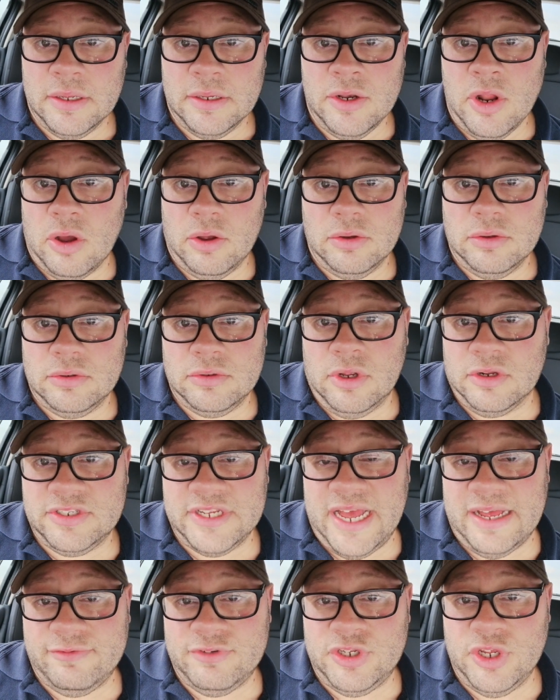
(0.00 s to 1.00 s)
Not, not
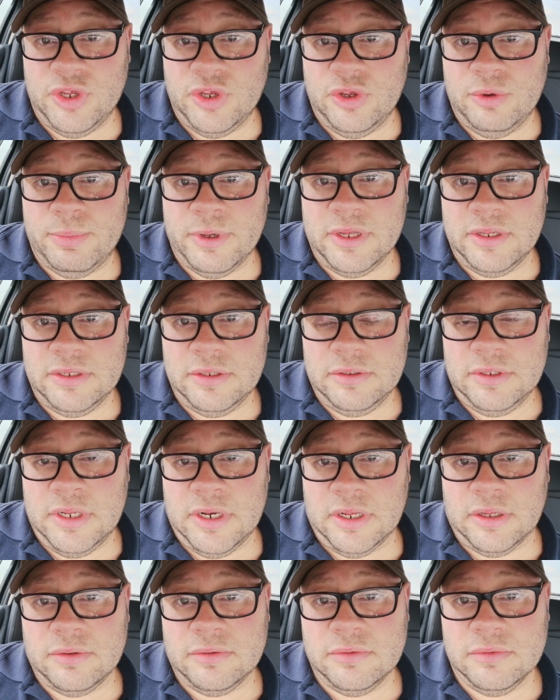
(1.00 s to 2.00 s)
to have two, but
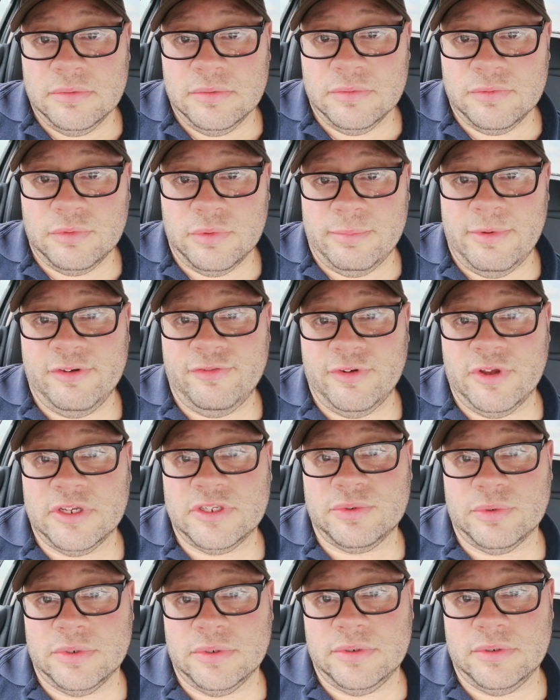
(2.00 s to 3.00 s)
you know, for when my
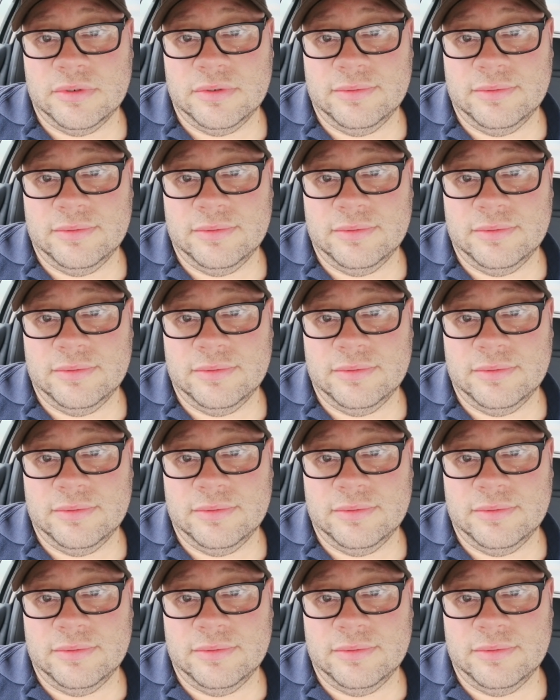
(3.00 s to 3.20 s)
first one